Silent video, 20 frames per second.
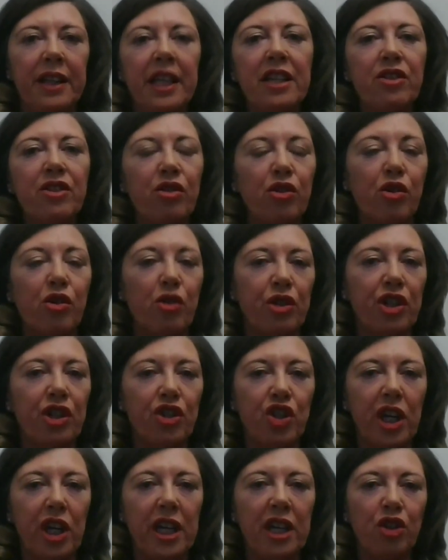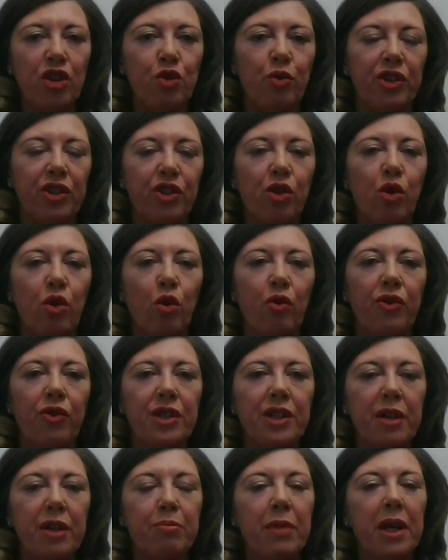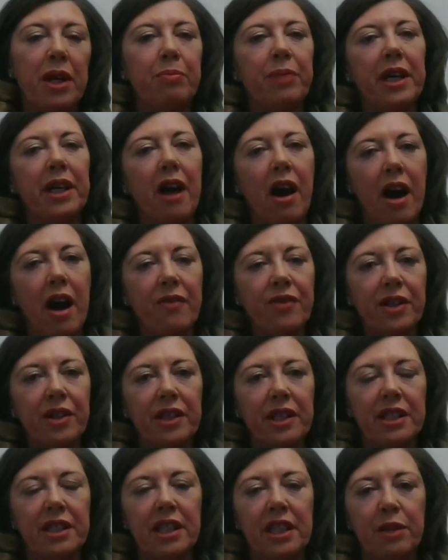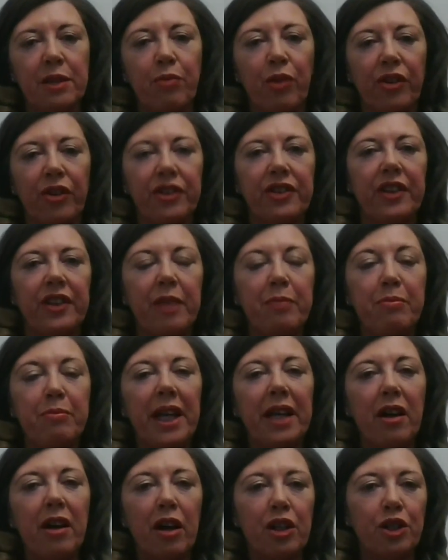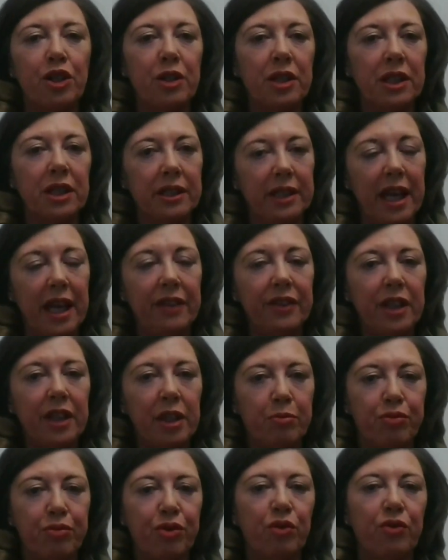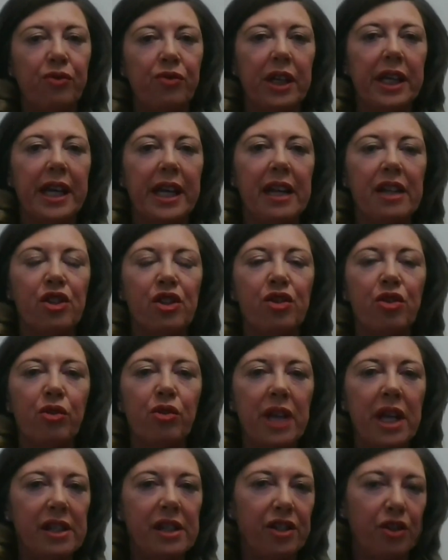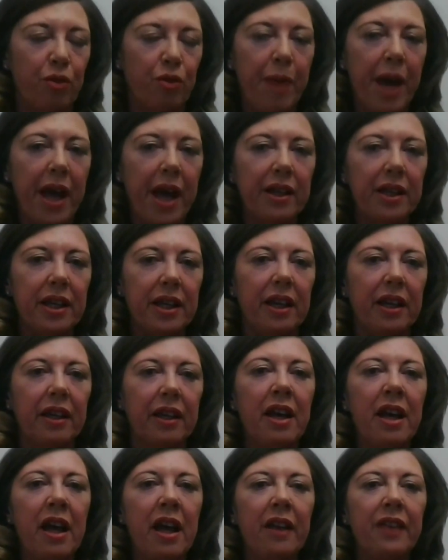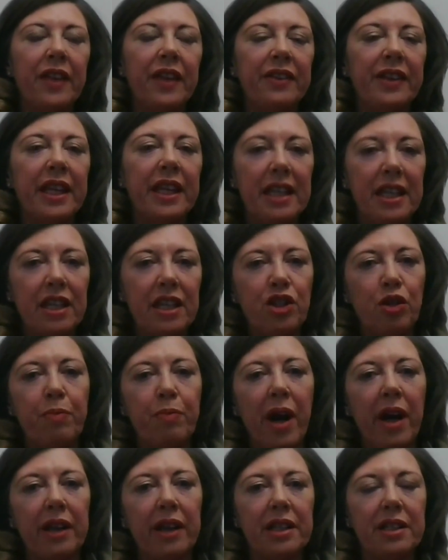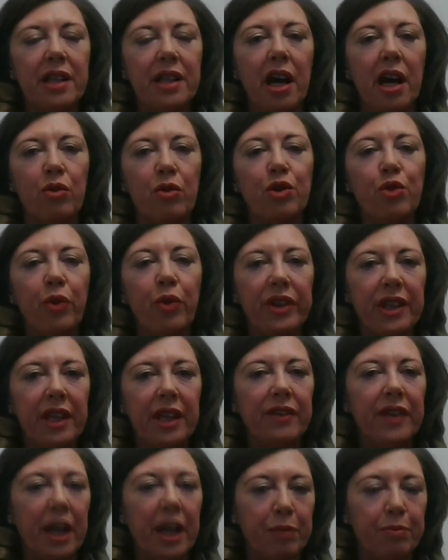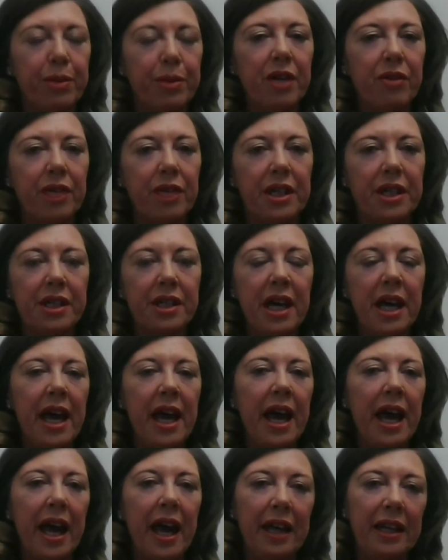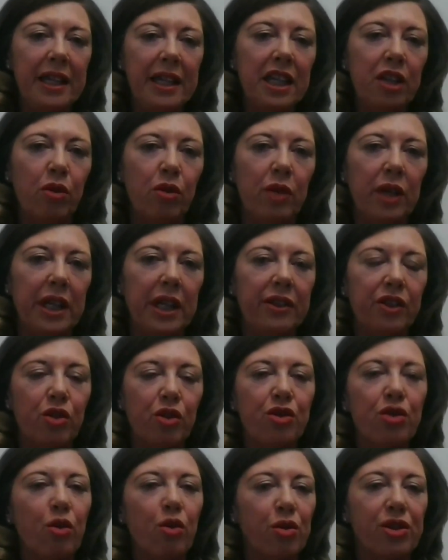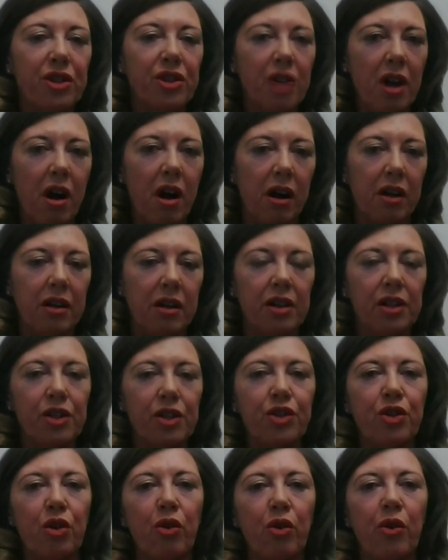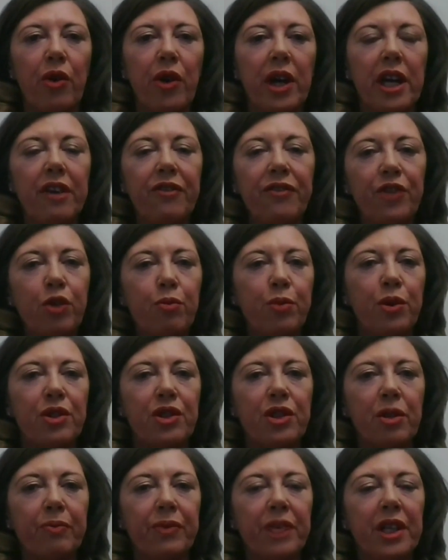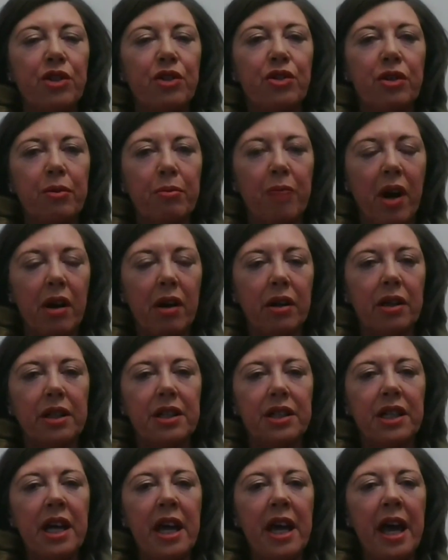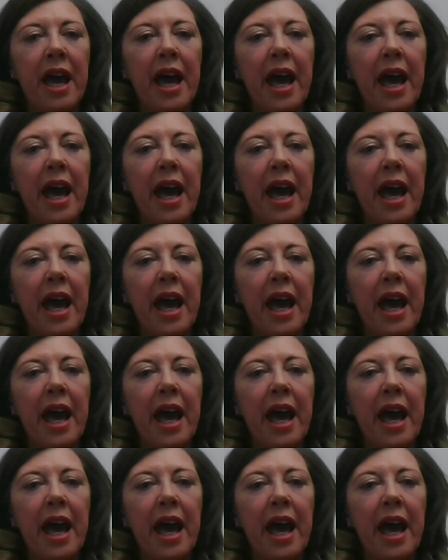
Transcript: things are going to change with COVID, and maybe after the 6 months, they may not get the approval again. So yes, they're panicking that they need to buy this house within that period. And equally, there's no stock. So if you put something to the market